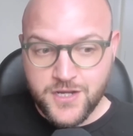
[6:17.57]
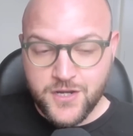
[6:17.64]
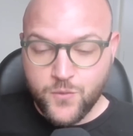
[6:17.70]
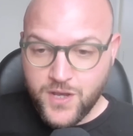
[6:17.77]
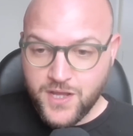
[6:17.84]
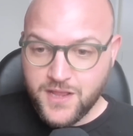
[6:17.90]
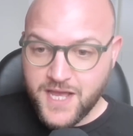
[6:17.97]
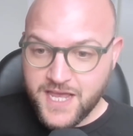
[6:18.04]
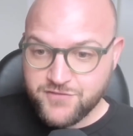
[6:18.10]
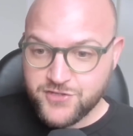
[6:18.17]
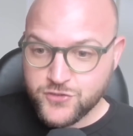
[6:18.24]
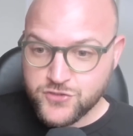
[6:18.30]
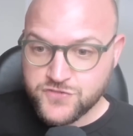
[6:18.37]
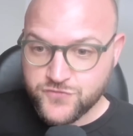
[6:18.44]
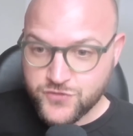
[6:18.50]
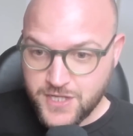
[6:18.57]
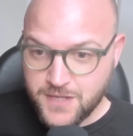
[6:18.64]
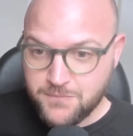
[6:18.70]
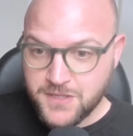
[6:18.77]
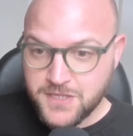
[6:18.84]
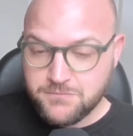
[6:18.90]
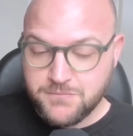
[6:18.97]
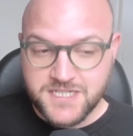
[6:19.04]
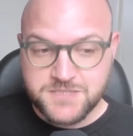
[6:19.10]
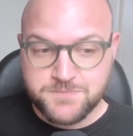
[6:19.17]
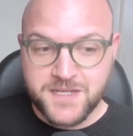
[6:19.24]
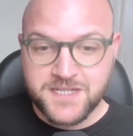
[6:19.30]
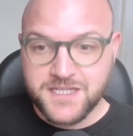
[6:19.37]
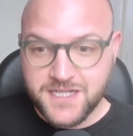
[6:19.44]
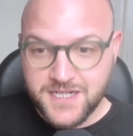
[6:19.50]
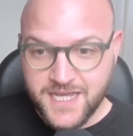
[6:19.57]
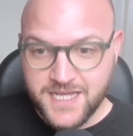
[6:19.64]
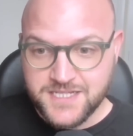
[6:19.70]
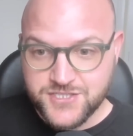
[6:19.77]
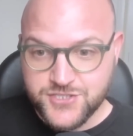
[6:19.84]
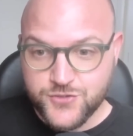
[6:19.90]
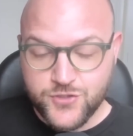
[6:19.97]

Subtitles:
Well, I have a news for them. By spending less,